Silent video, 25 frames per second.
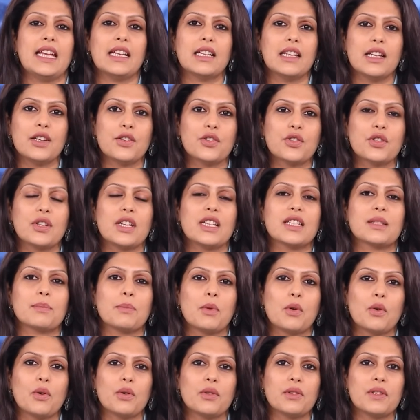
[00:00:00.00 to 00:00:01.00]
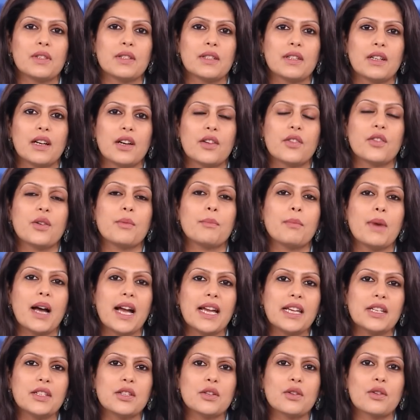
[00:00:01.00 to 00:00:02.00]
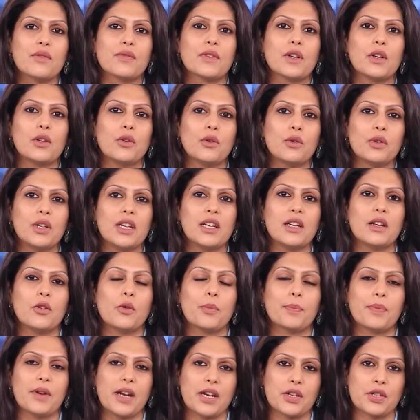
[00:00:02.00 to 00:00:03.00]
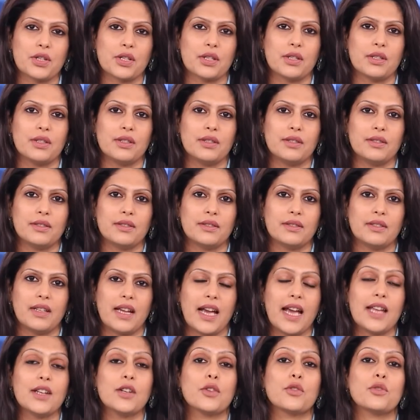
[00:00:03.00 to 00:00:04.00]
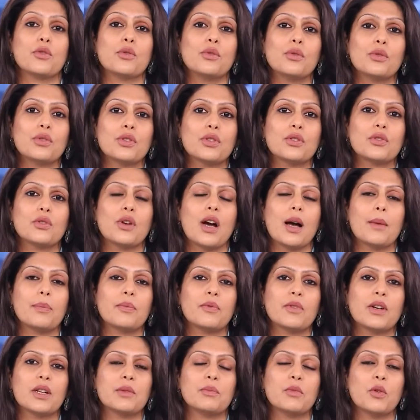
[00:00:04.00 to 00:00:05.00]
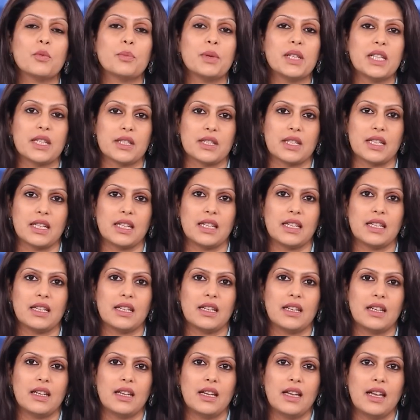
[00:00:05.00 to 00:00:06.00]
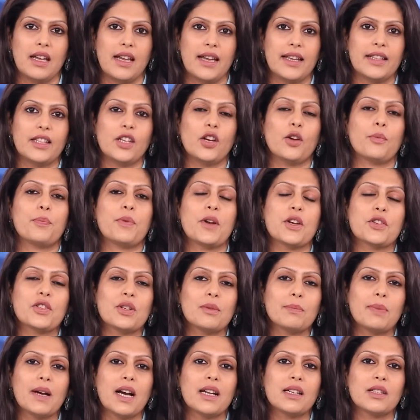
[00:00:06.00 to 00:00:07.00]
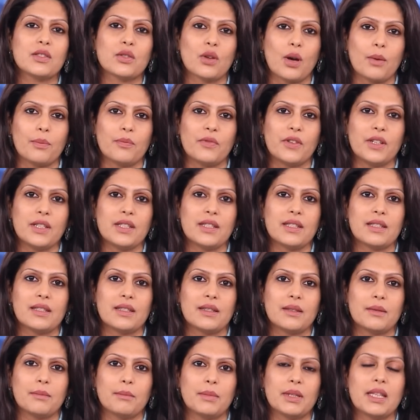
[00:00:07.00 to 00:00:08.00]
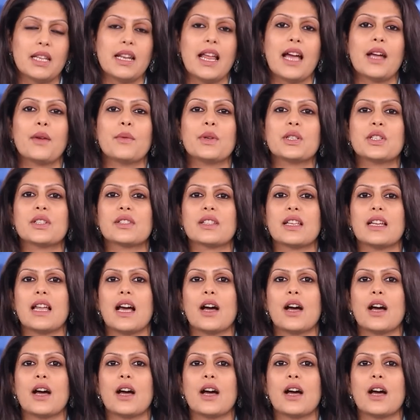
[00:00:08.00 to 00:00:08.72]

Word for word: English is both a reminder of colonial oppression and a route to upward mobility. The oppression part is obvious, but the language has